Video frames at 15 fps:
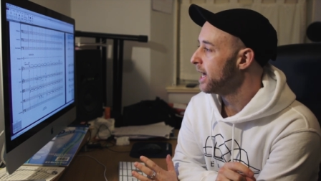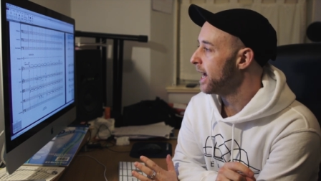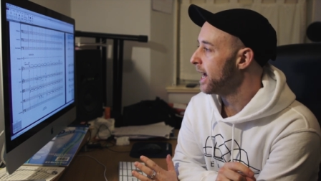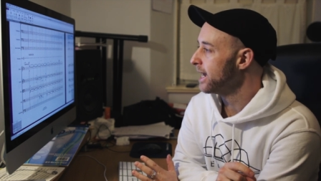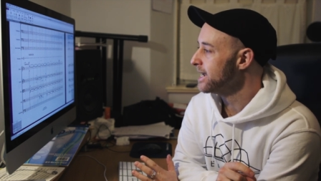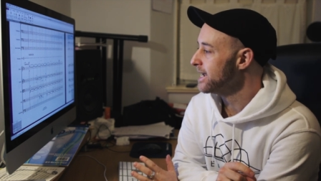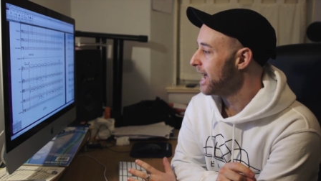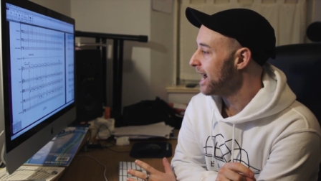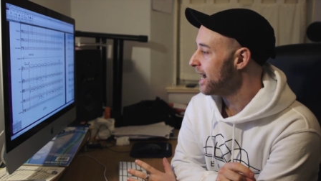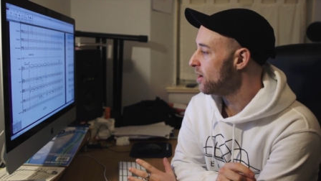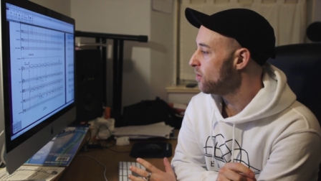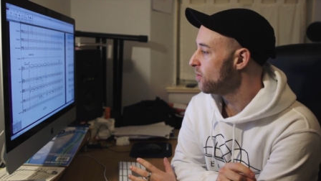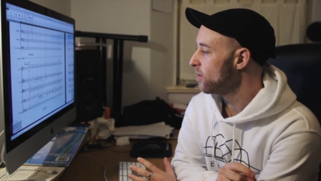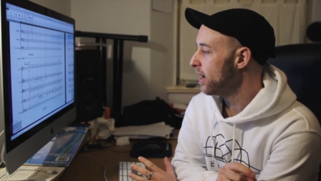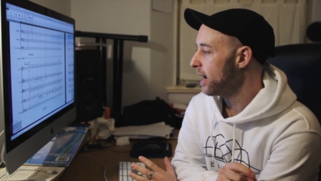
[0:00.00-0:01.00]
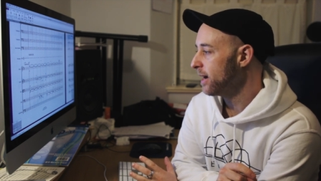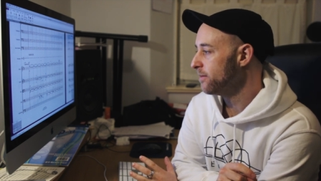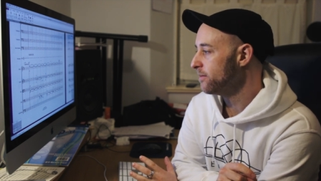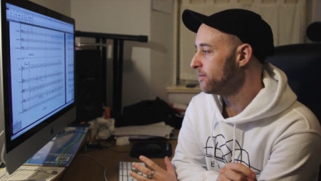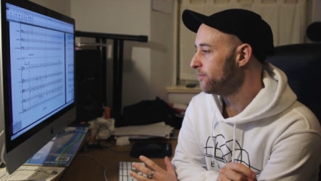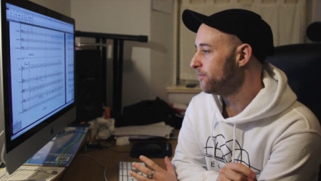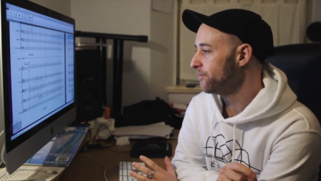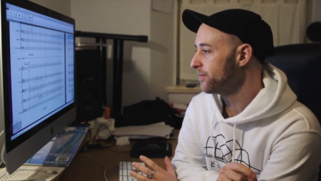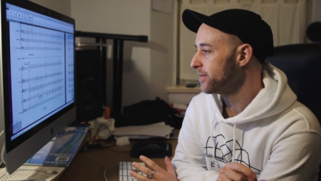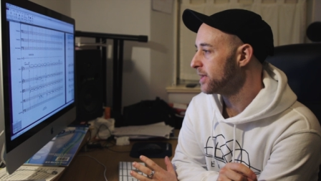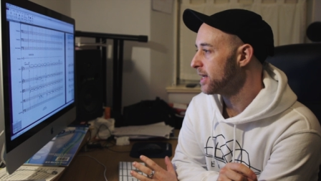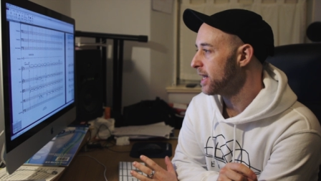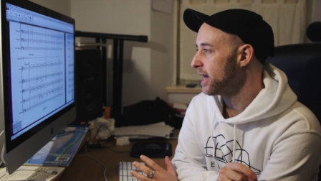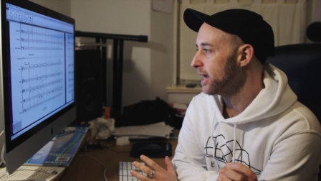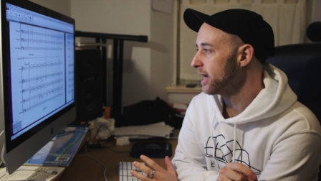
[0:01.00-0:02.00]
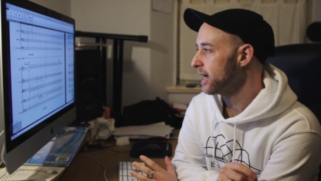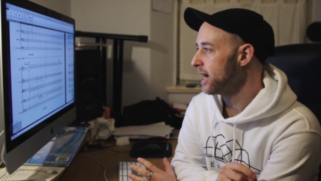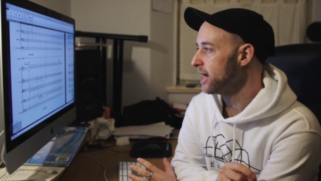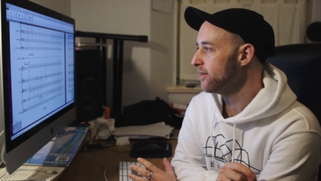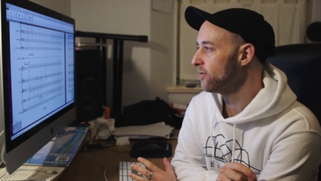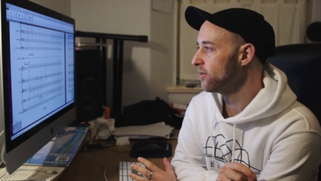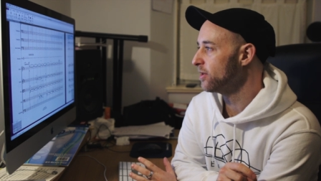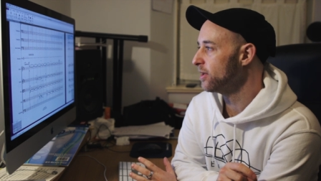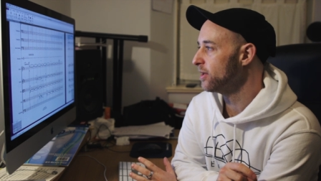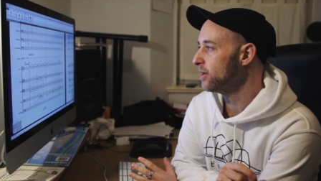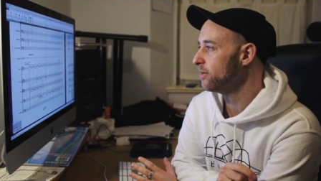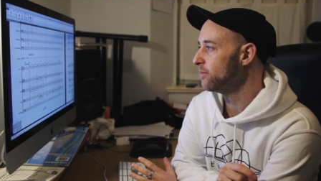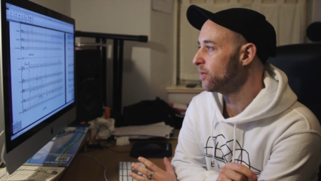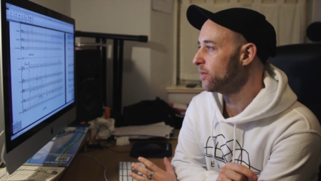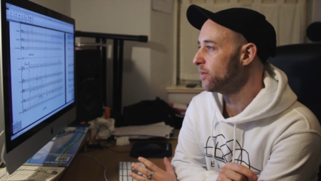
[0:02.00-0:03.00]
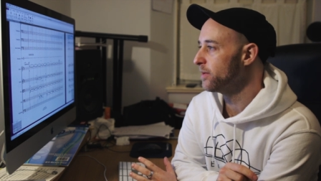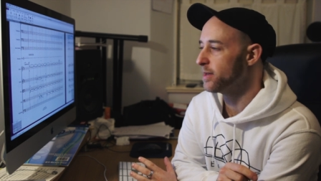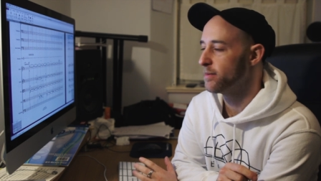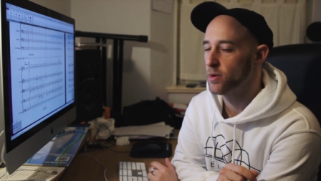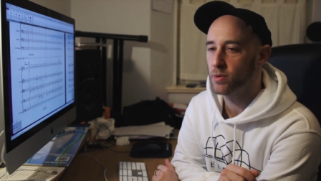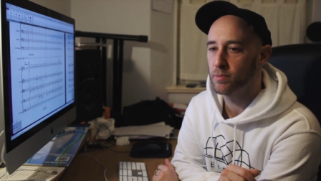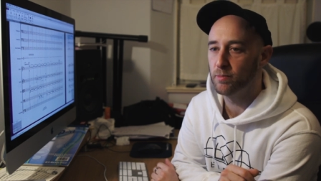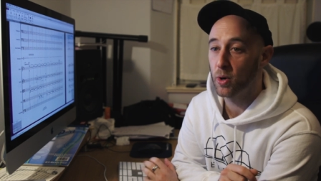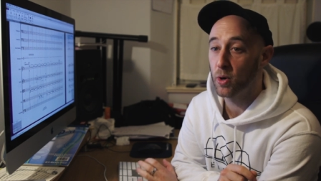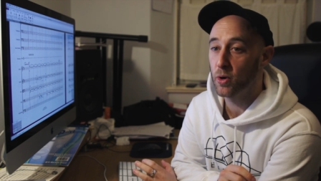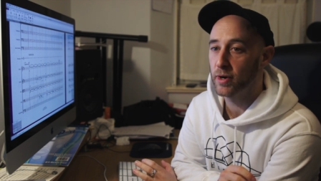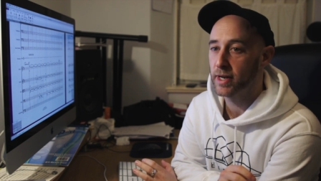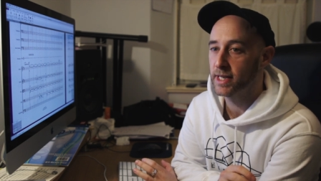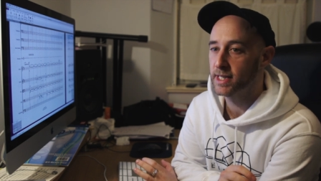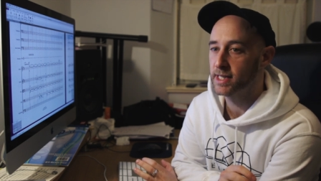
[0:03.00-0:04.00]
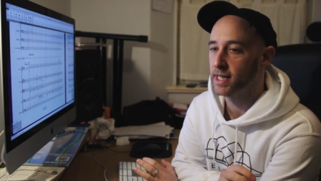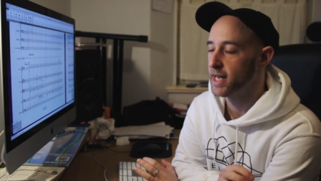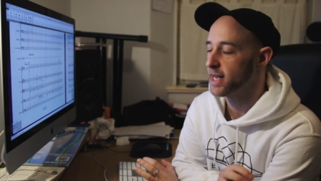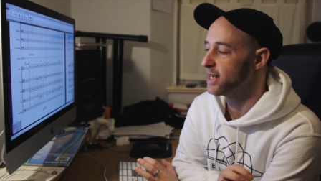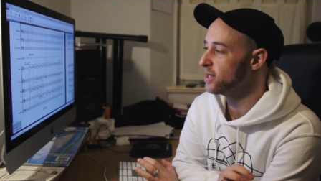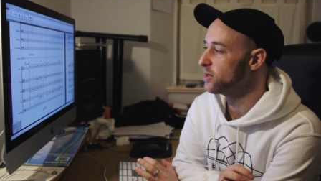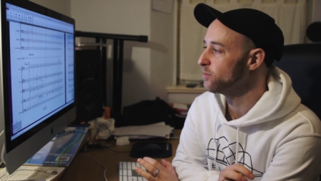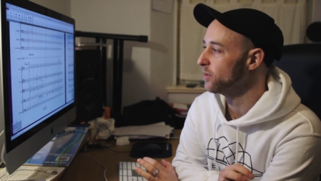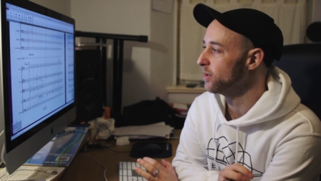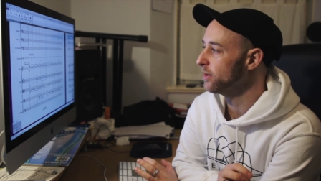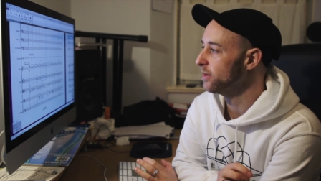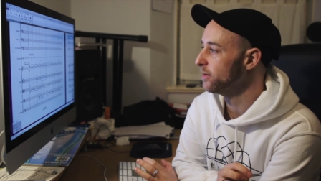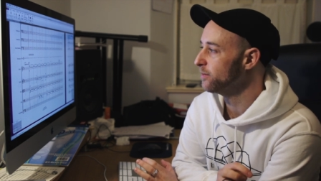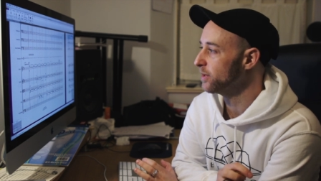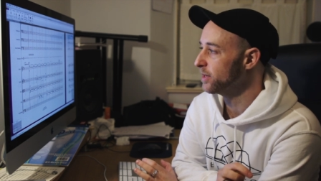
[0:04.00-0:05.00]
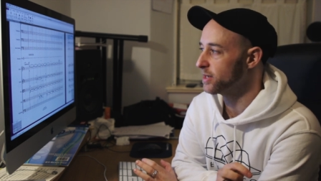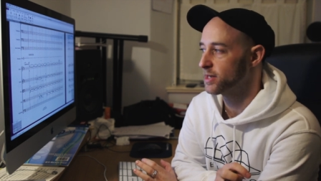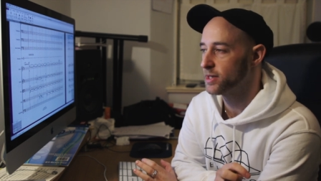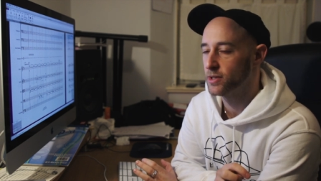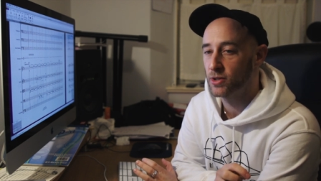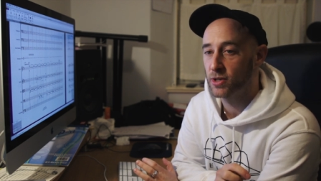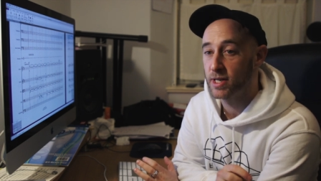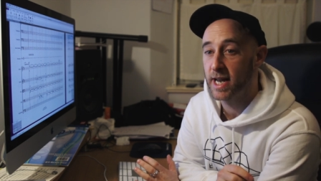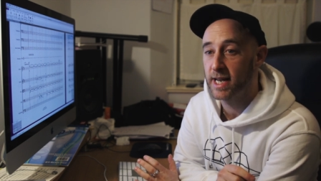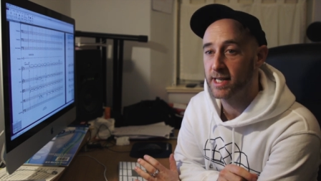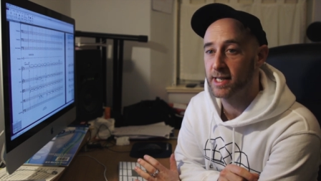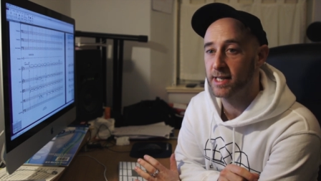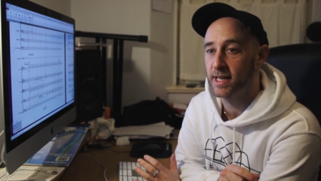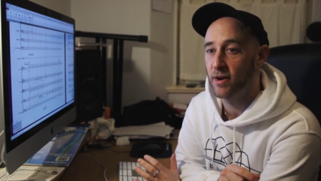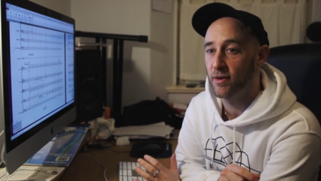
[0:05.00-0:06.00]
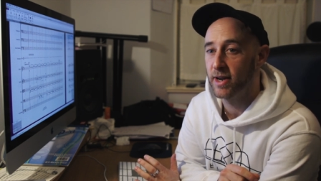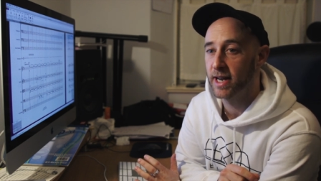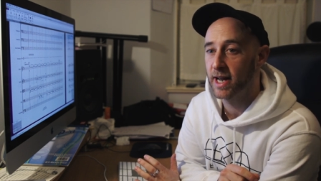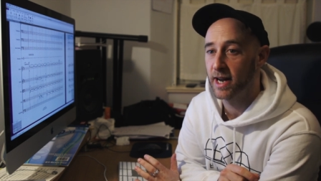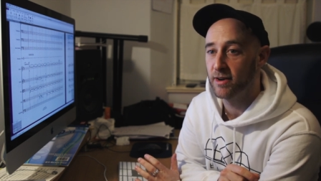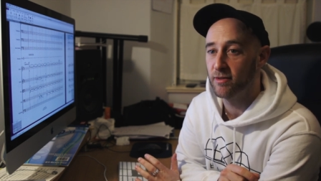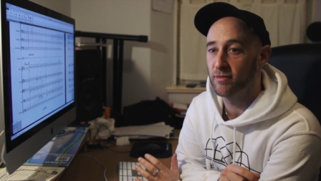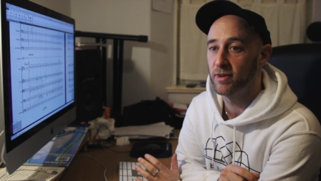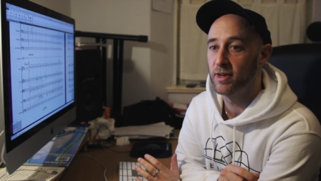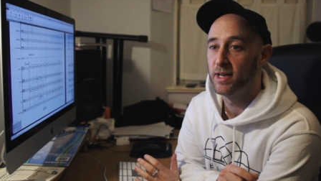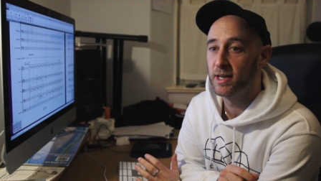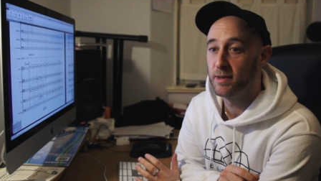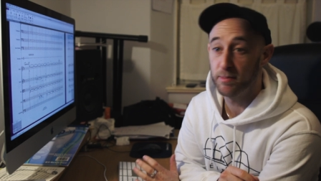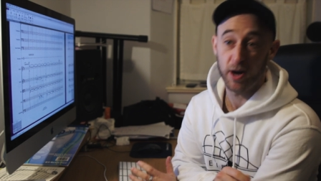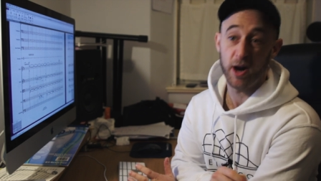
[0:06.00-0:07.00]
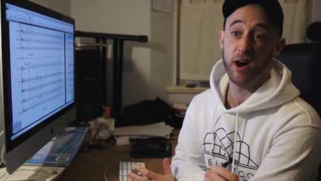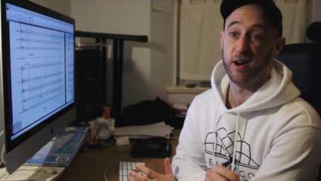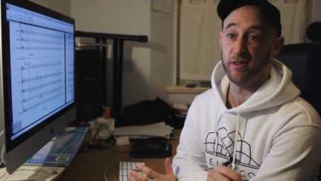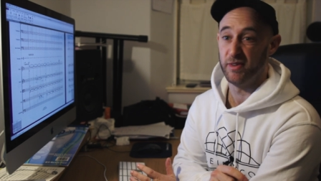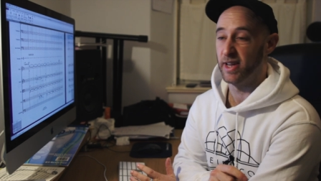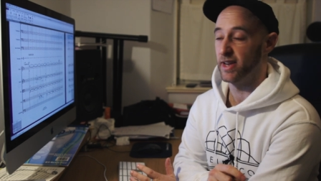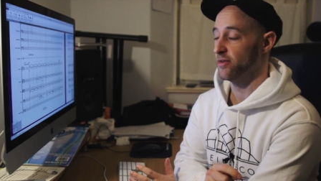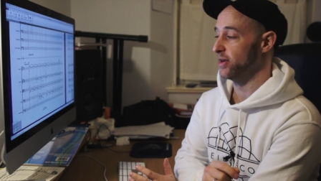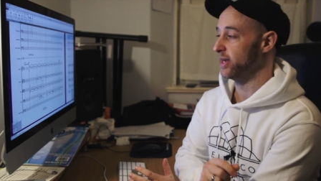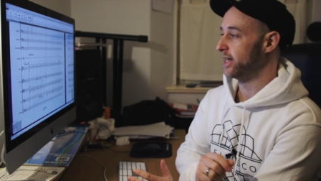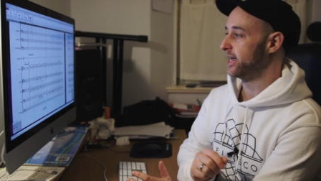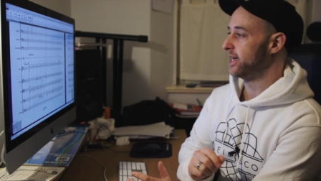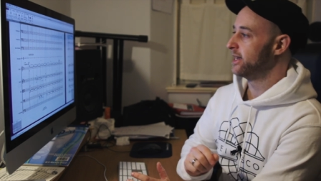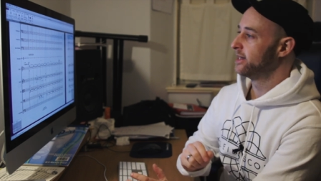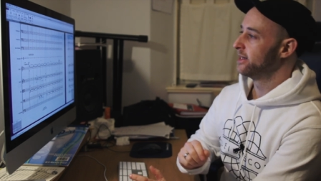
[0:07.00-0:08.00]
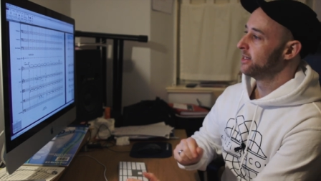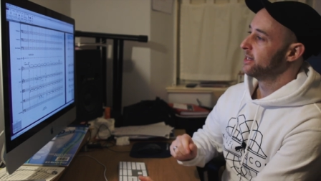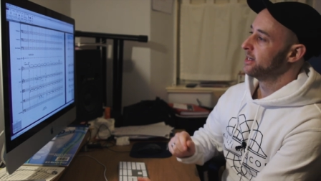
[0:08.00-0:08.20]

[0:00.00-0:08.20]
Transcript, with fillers: And now I'm kind of at probably the most boring stage, but, but it's such a necessary kind of part of it, really